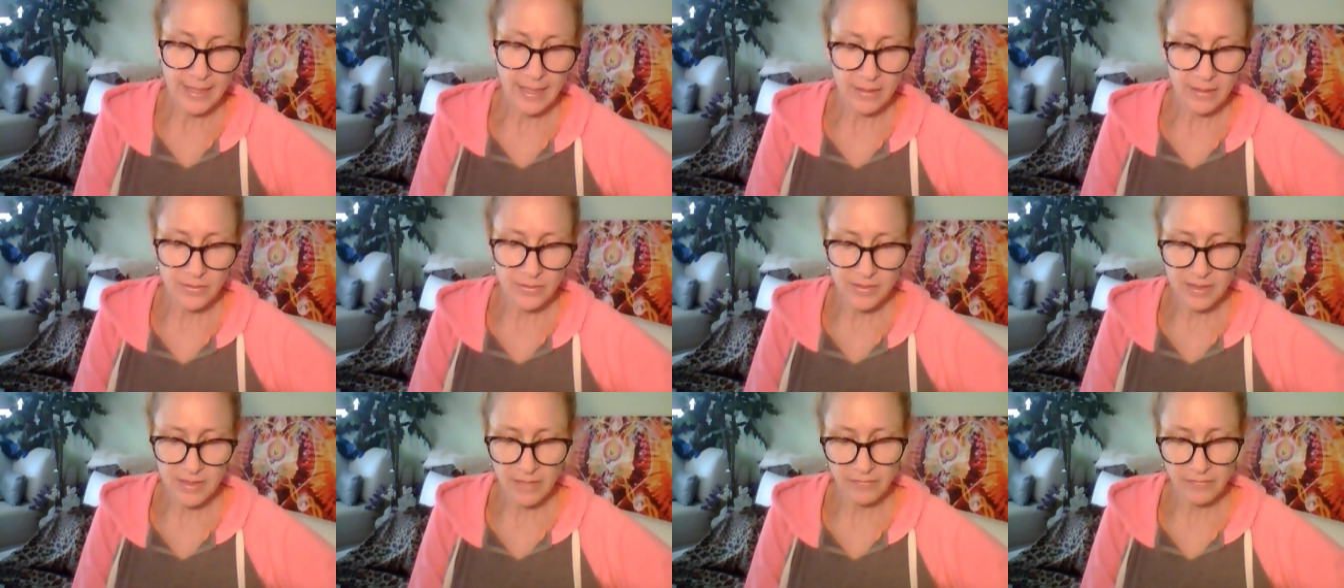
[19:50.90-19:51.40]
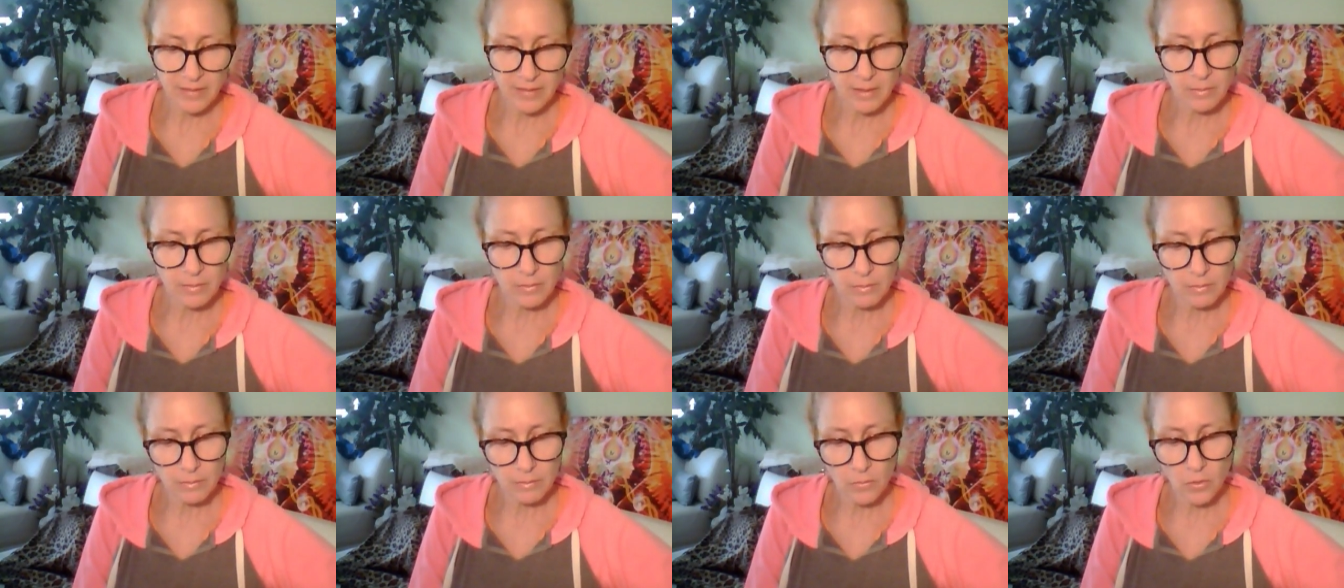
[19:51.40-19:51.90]
yeah, there's
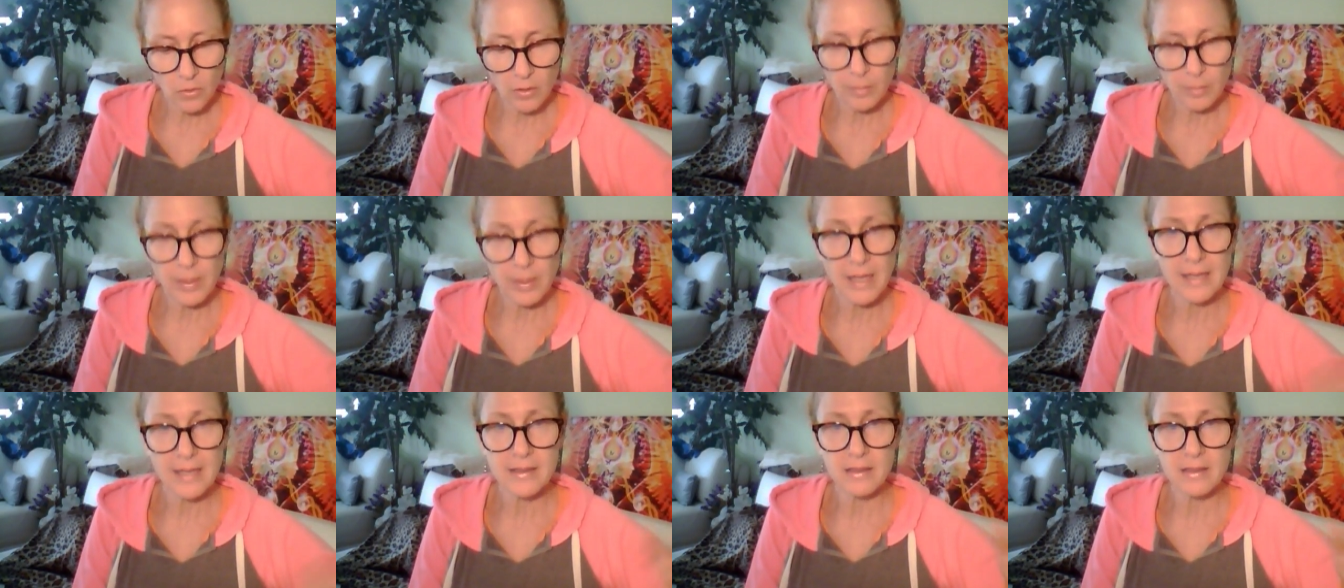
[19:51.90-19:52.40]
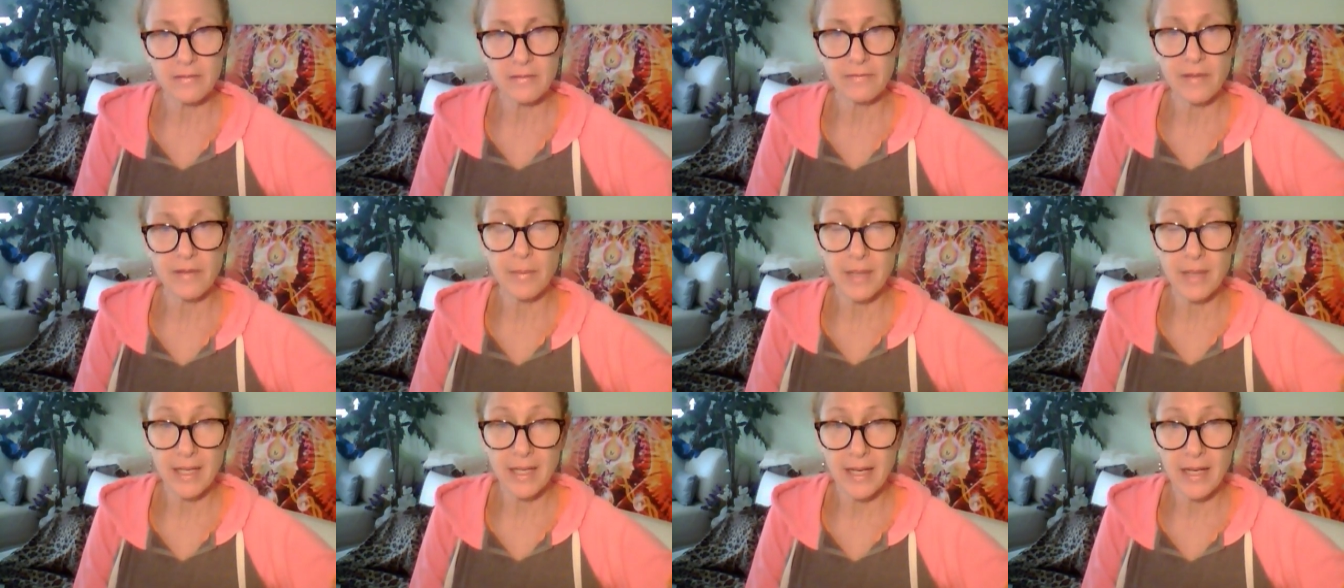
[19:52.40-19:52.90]
definitely more positive
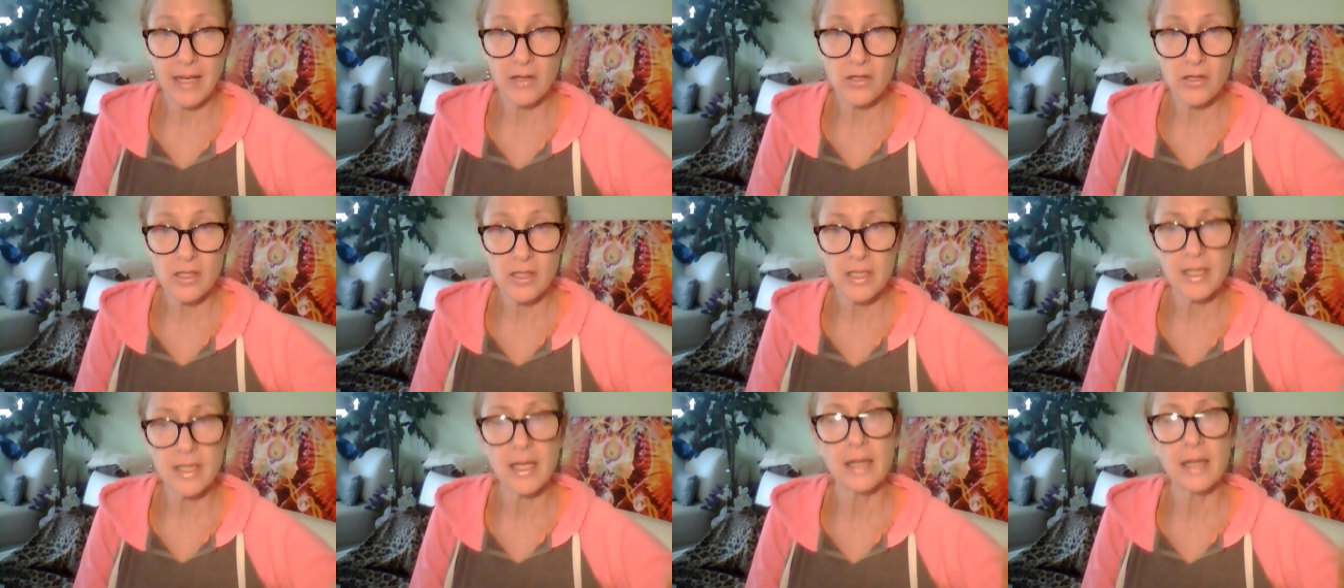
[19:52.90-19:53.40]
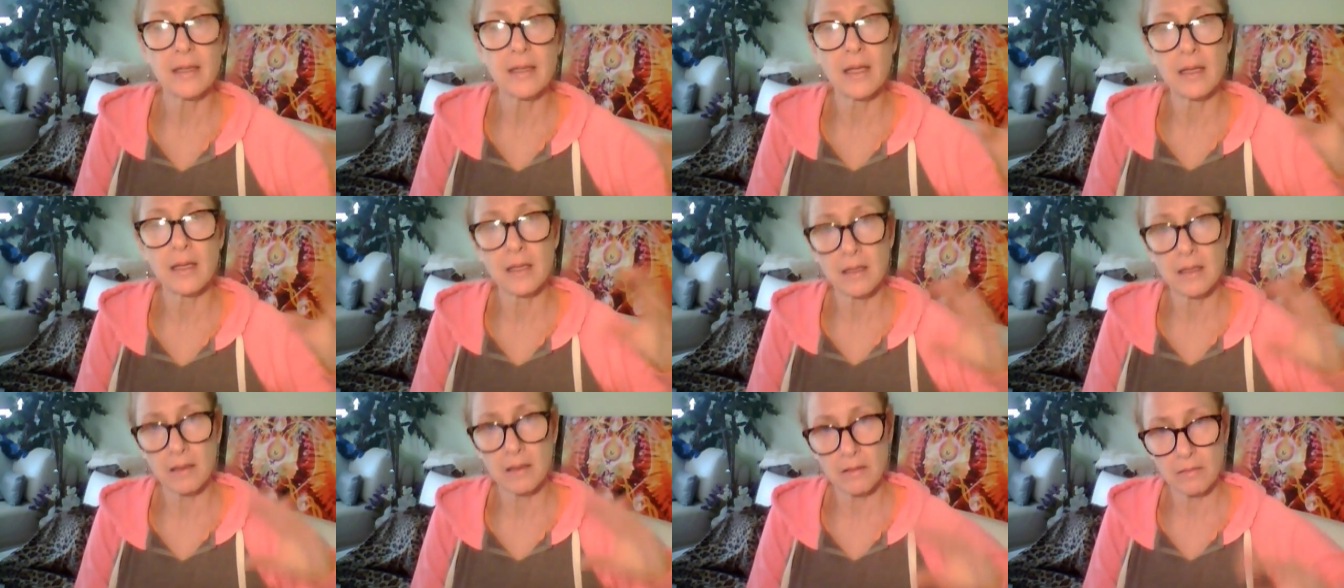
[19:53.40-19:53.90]
feminine energy, and
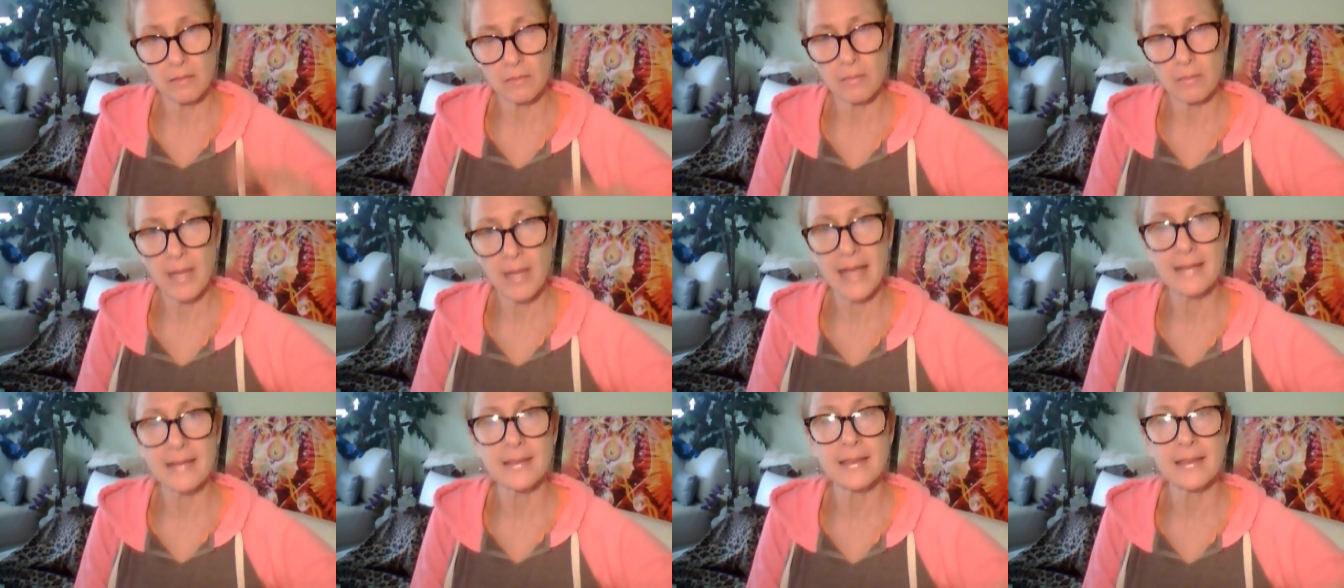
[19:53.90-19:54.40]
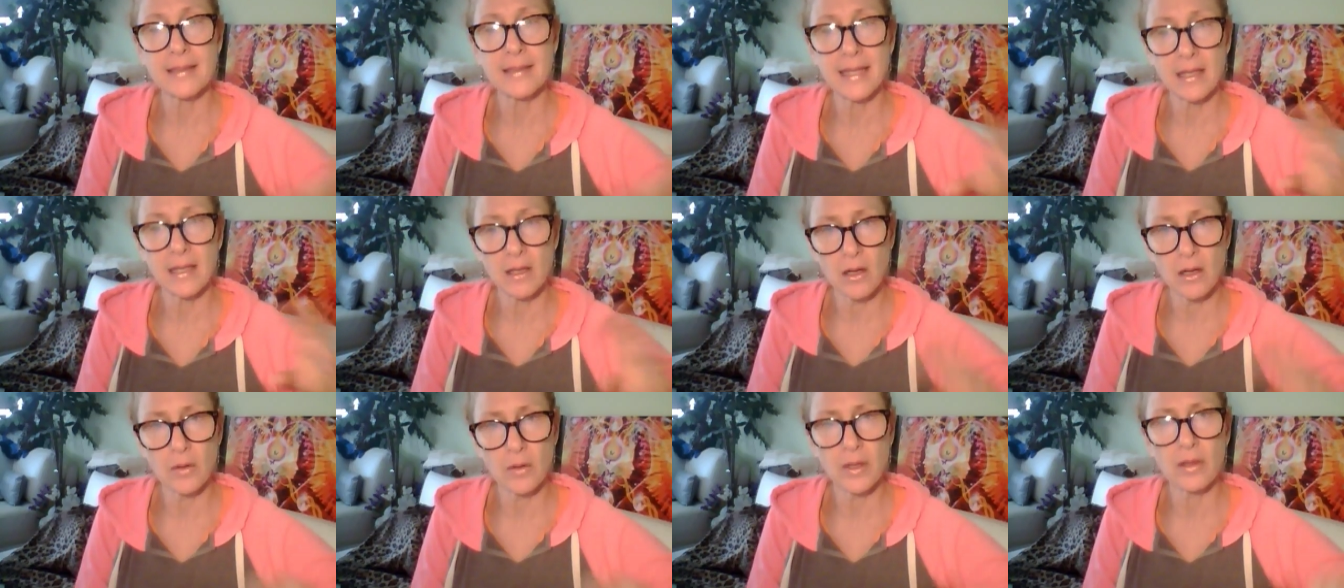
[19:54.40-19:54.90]
then the masculine's
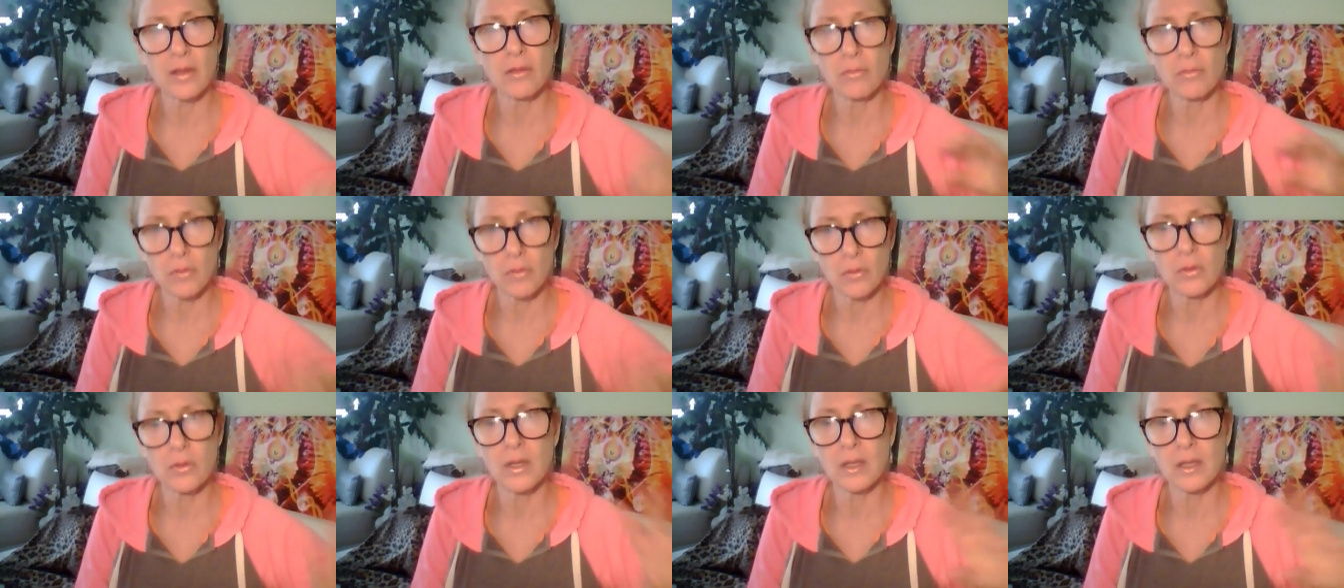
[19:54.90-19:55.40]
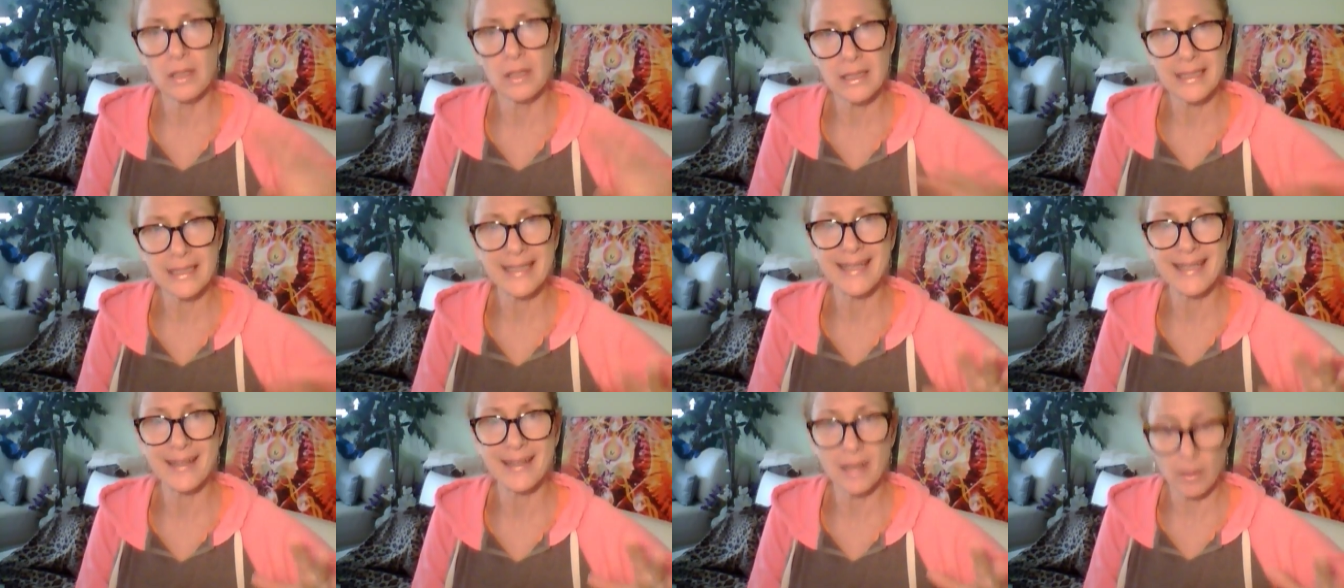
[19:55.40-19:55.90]
like going through the
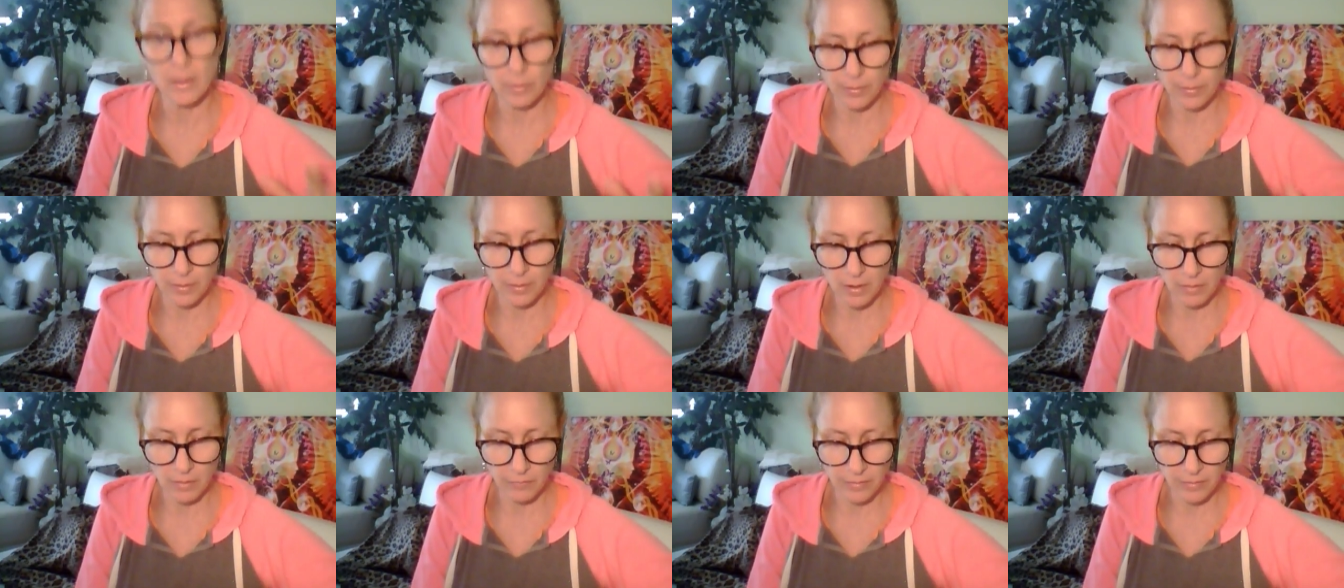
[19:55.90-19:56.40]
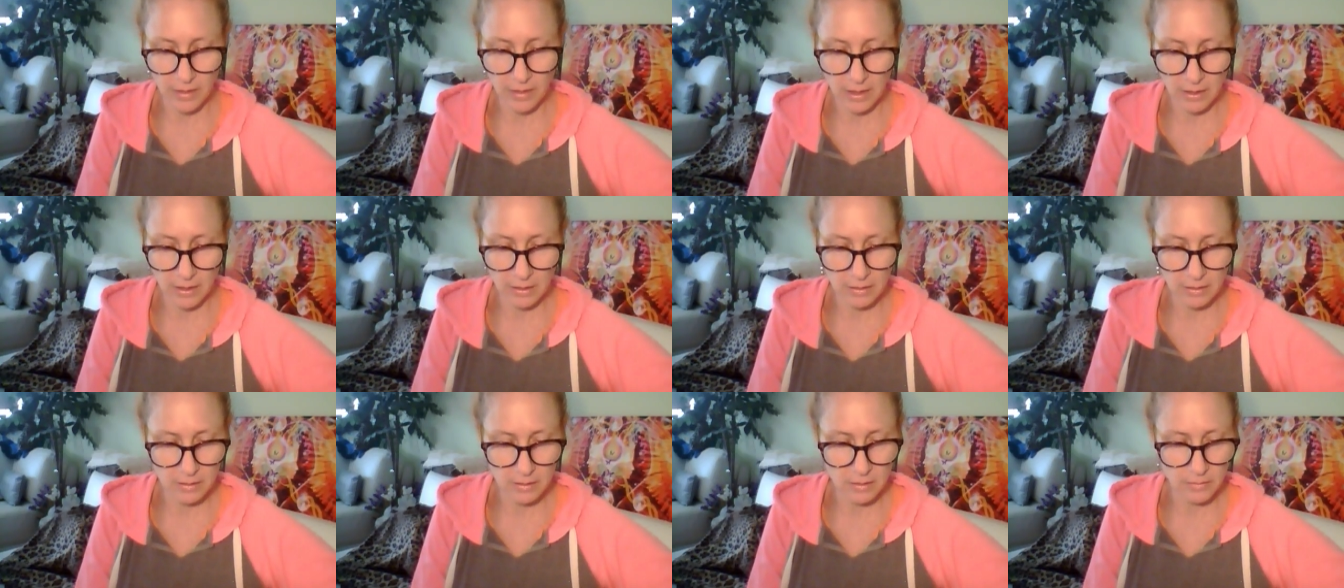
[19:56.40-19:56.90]
cleanup of
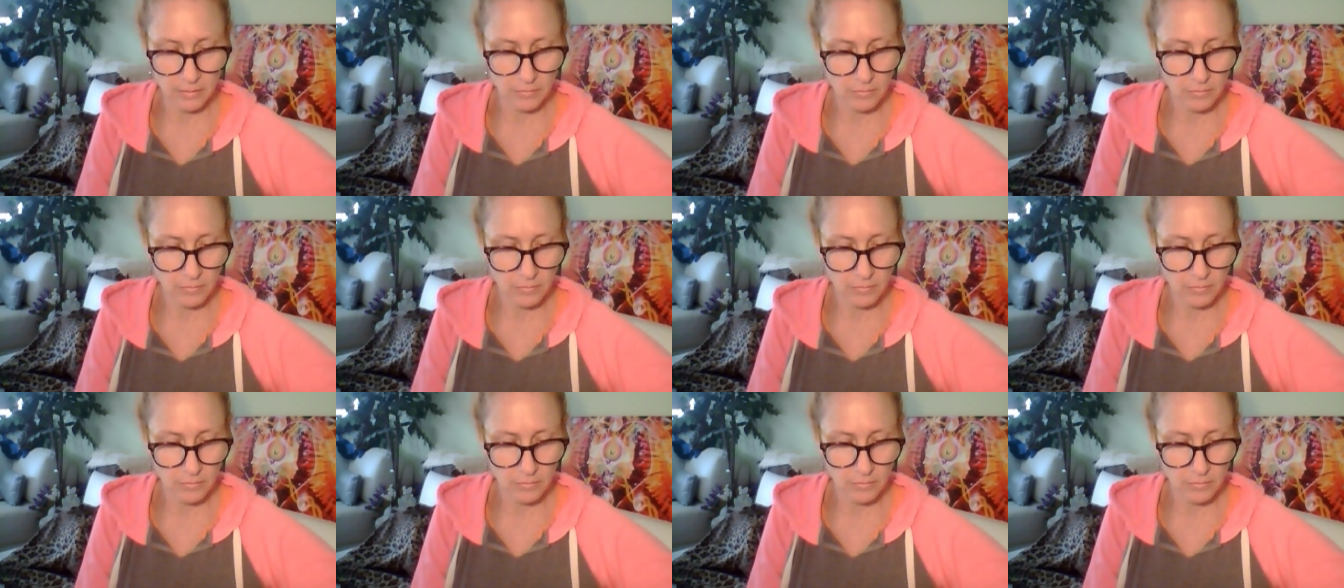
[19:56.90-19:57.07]
things.